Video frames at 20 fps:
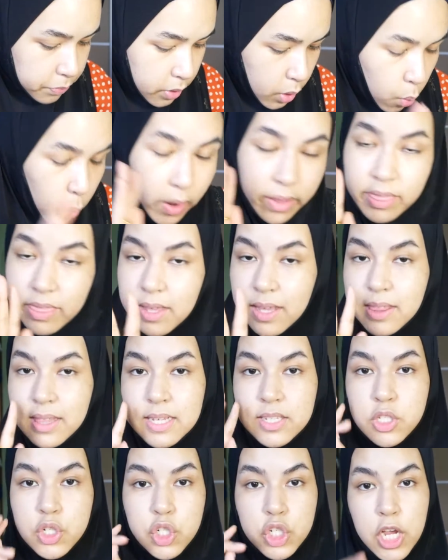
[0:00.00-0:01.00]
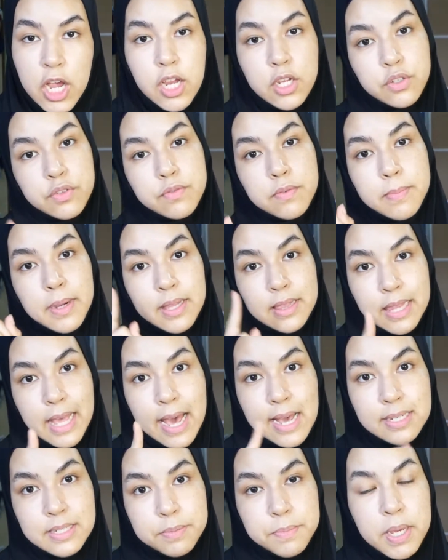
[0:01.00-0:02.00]
one thing that's changed from my
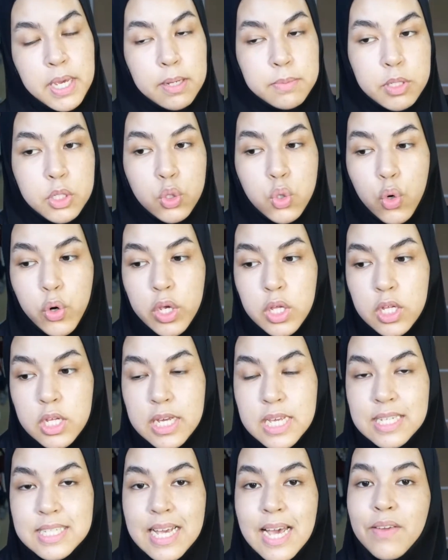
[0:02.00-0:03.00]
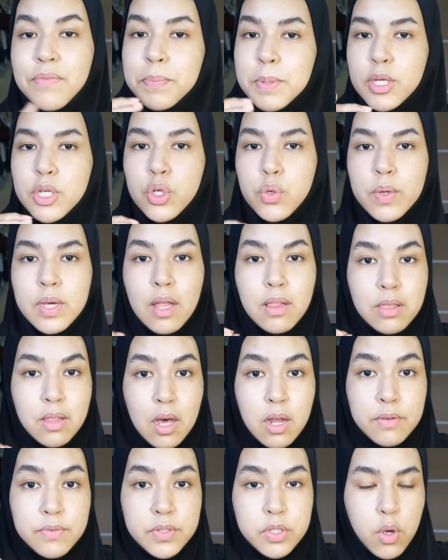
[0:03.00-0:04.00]
last makeup tutorial is I've been doing a
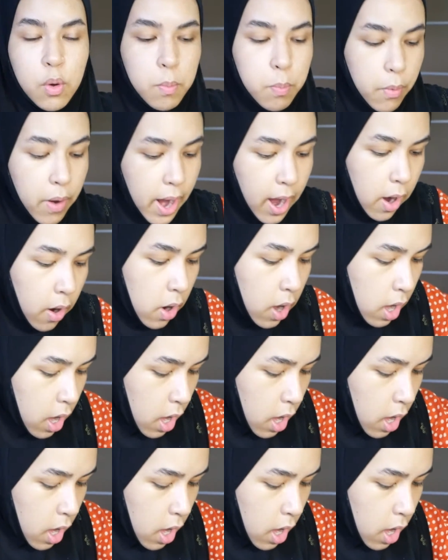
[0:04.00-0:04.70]
lot of silk brow,